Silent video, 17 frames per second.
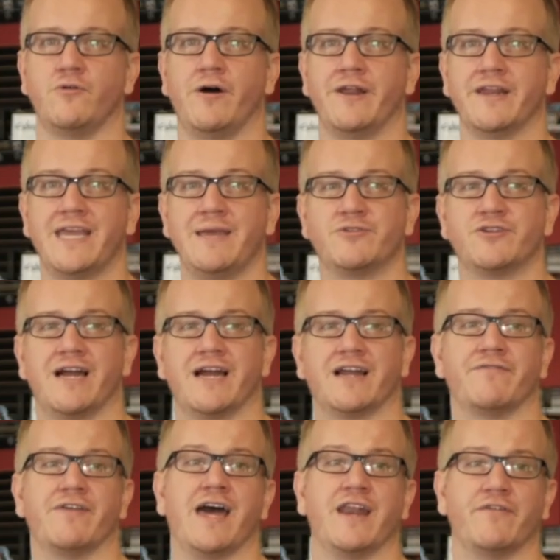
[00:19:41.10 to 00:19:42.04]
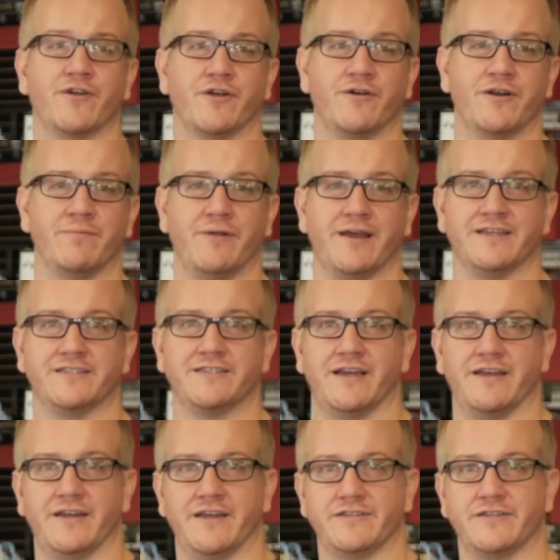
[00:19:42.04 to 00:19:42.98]
you'll want to keep track of that if you're going to play as
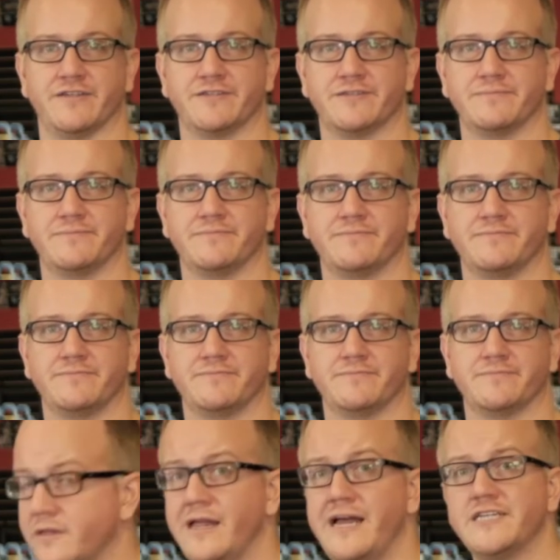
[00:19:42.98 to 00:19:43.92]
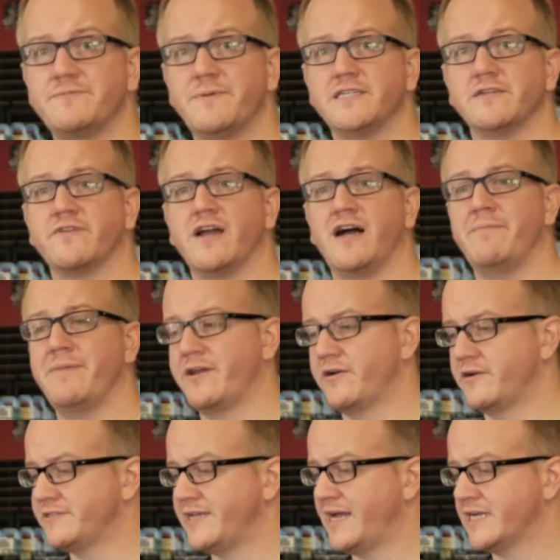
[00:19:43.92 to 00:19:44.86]
Dionysus. So the last piece of combat
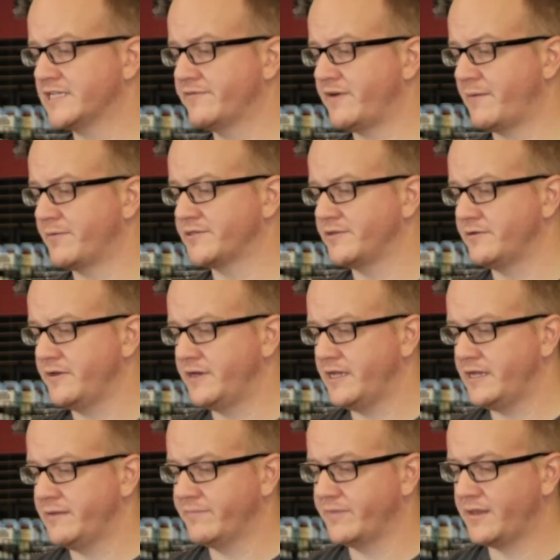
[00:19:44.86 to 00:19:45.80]
are attacks of opportunity.